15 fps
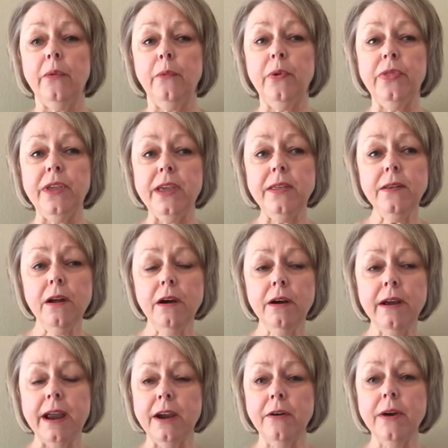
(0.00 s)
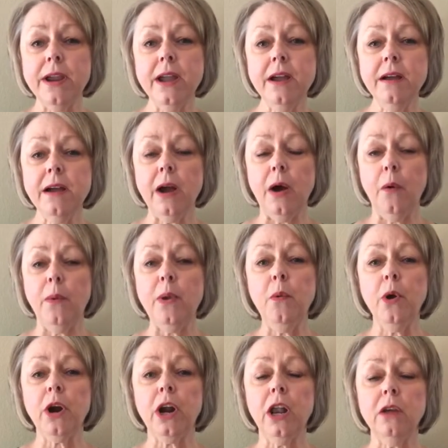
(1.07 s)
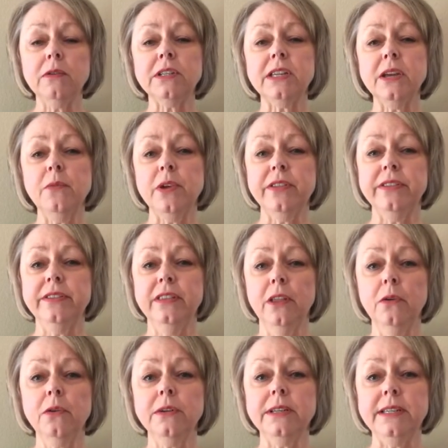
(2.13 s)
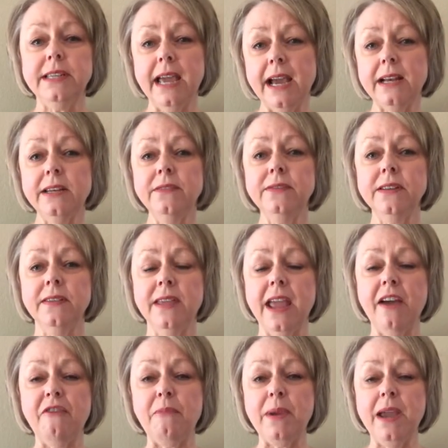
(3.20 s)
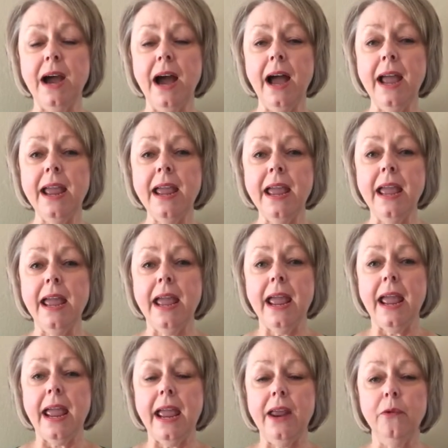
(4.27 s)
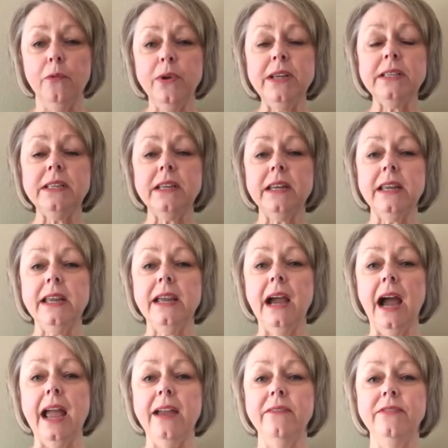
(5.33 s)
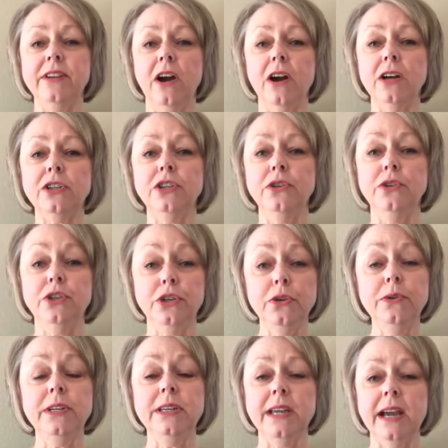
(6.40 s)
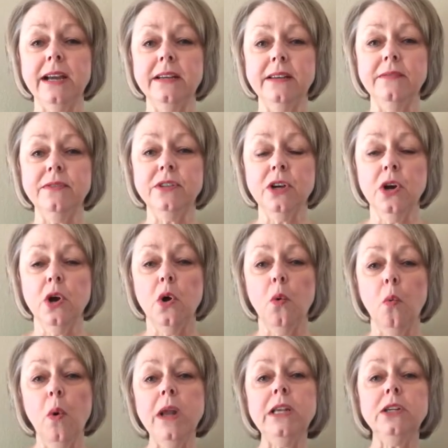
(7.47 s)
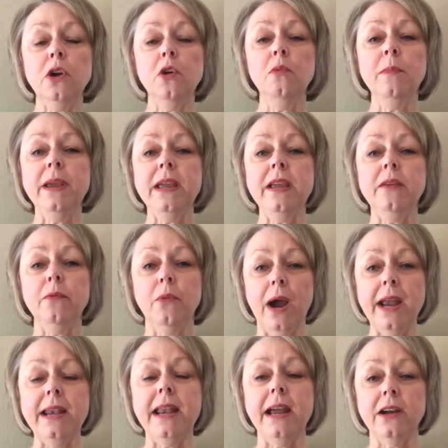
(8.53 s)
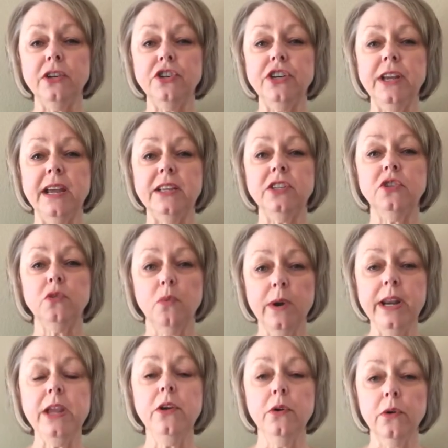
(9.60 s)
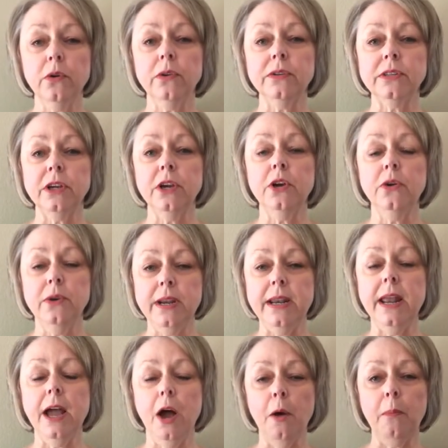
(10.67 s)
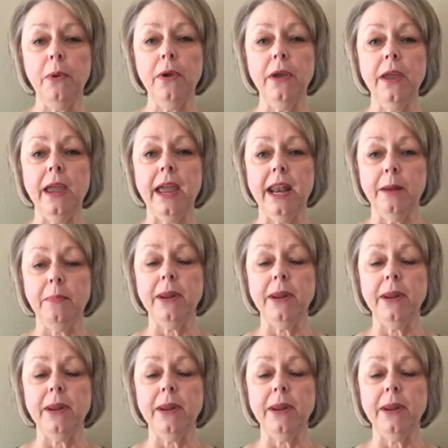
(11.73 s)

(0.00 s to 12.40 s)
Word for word: Within our area, uh, we work closely with local detectives and the FBI, and recently I have talked to two detectives. One told me right now she has 20 girls who need help and